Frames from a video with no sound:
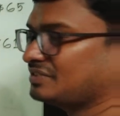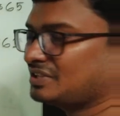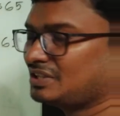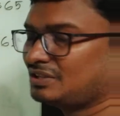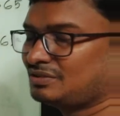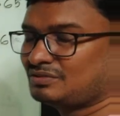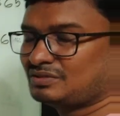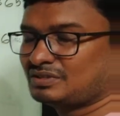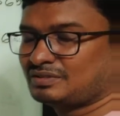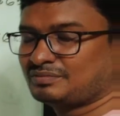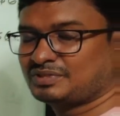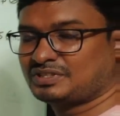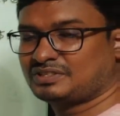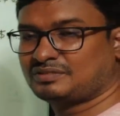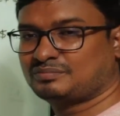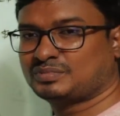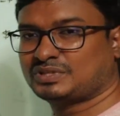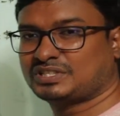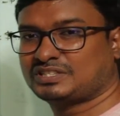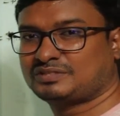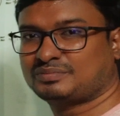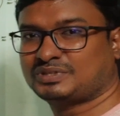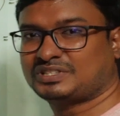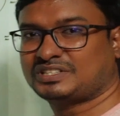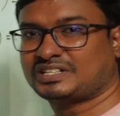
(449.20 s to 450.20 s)
value of the
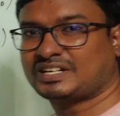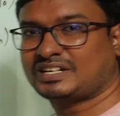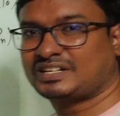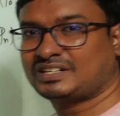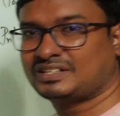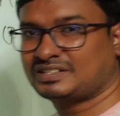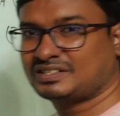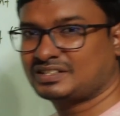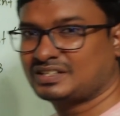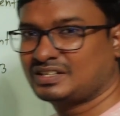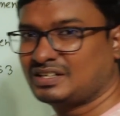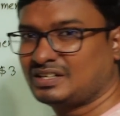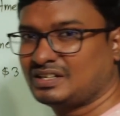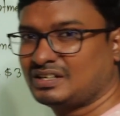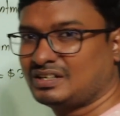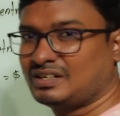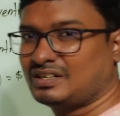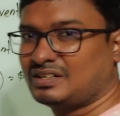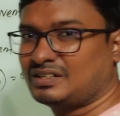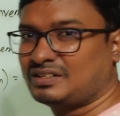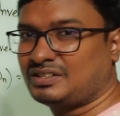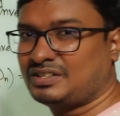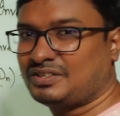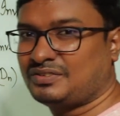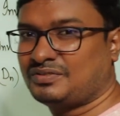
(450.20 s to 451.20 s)
investment, and
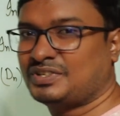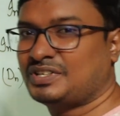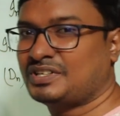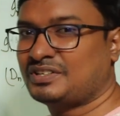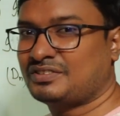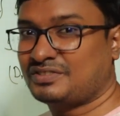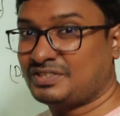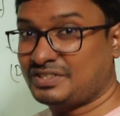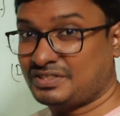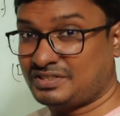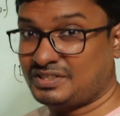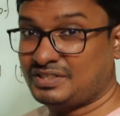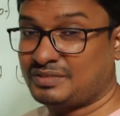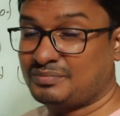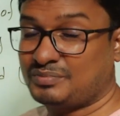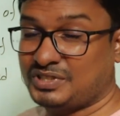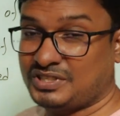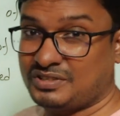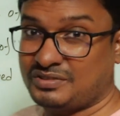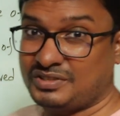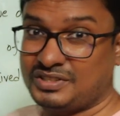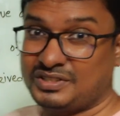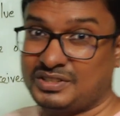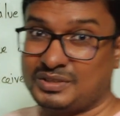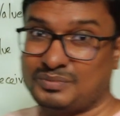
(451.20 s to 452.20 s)
dividend received
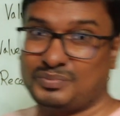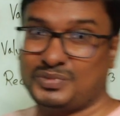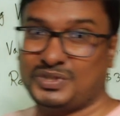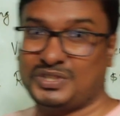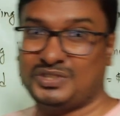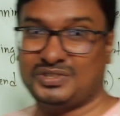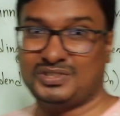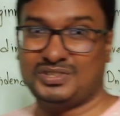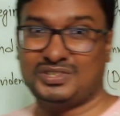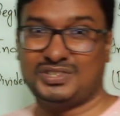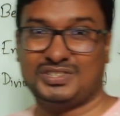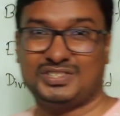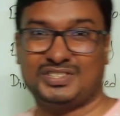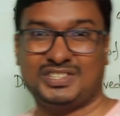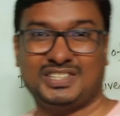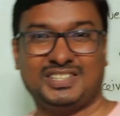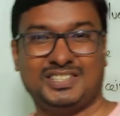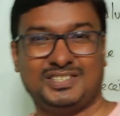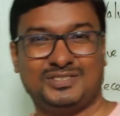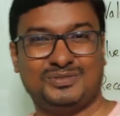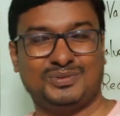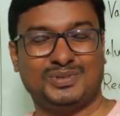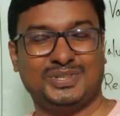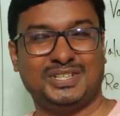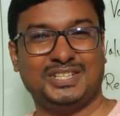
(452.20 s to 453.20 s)
during the period. So in
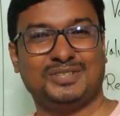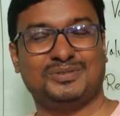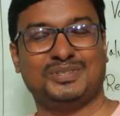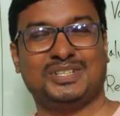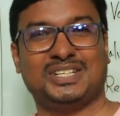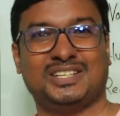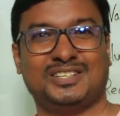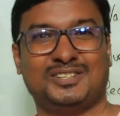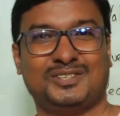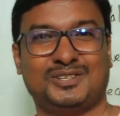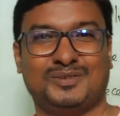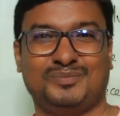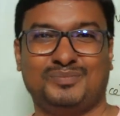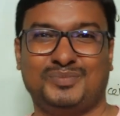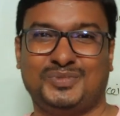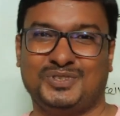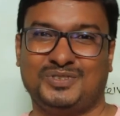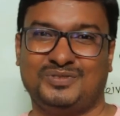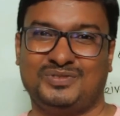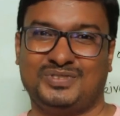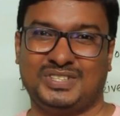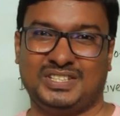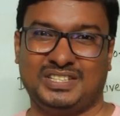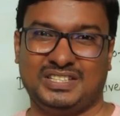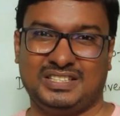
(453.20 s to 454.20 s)
this way we can
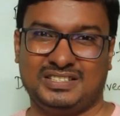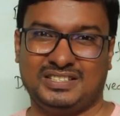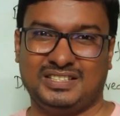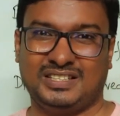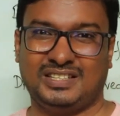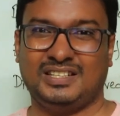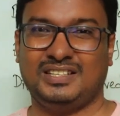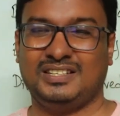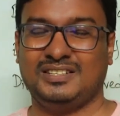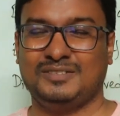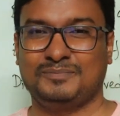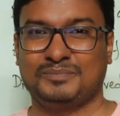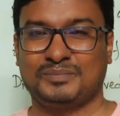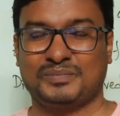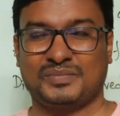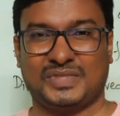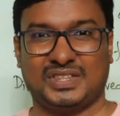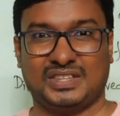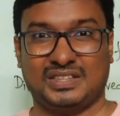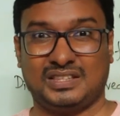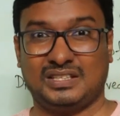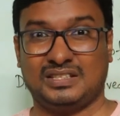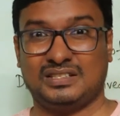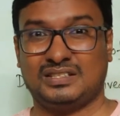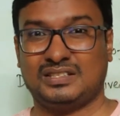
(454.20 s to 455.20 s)
compute very easily
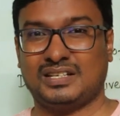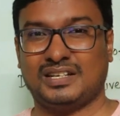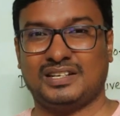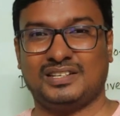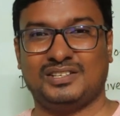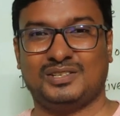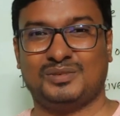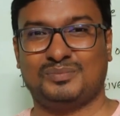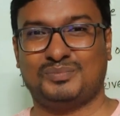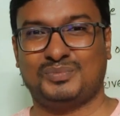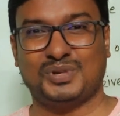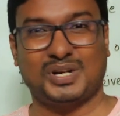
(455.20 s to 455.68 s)
this kind of